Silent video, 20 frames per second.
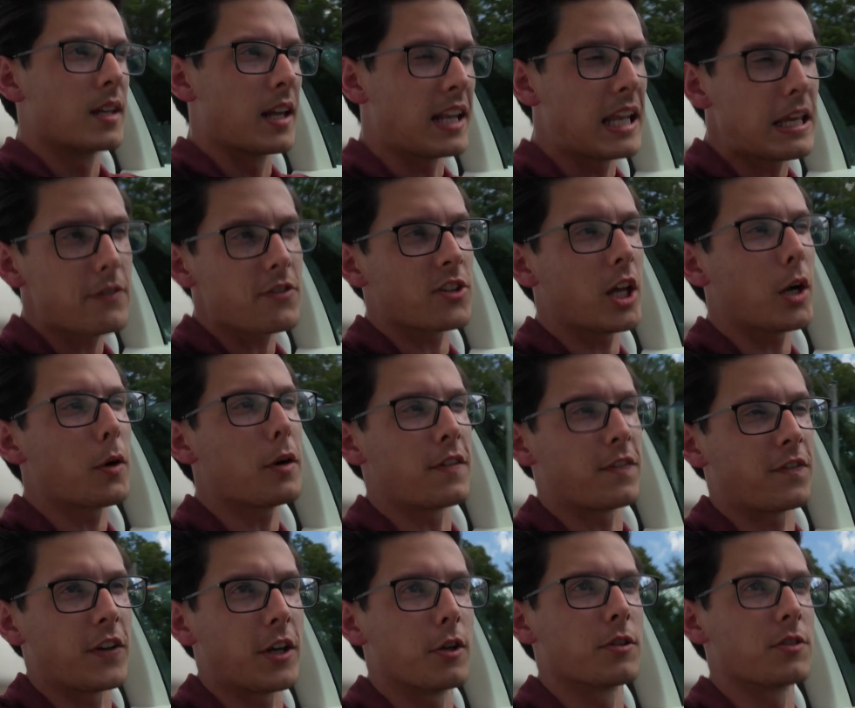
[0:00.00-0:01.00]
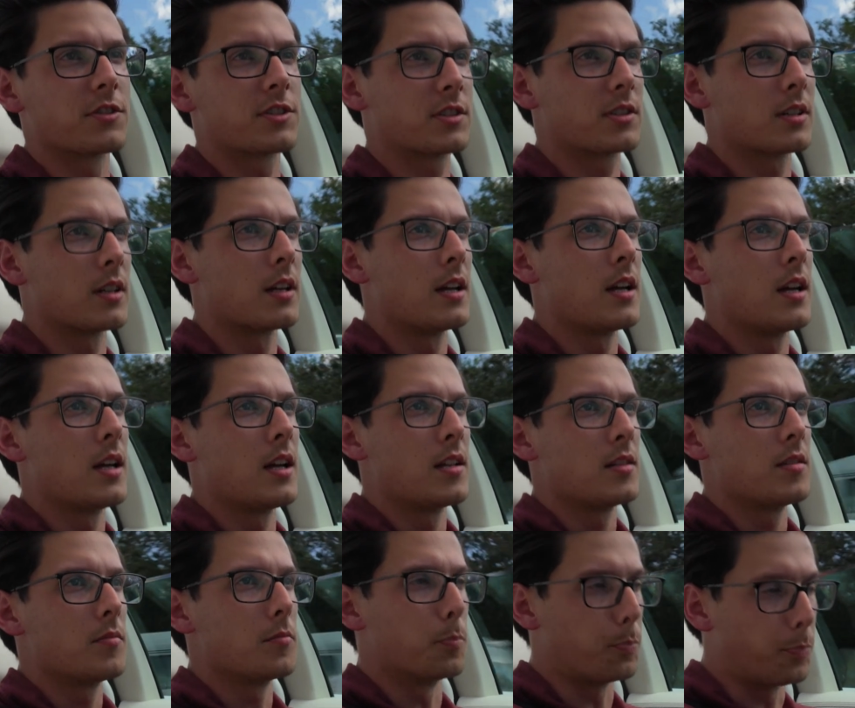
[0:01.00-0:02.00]
And even though it feels
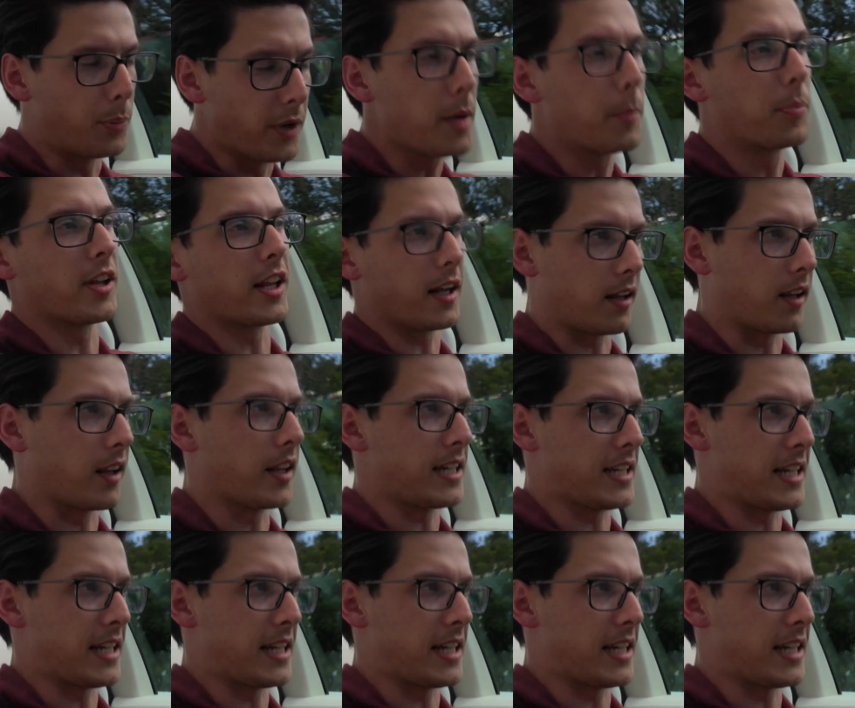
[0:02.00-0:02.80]
biblically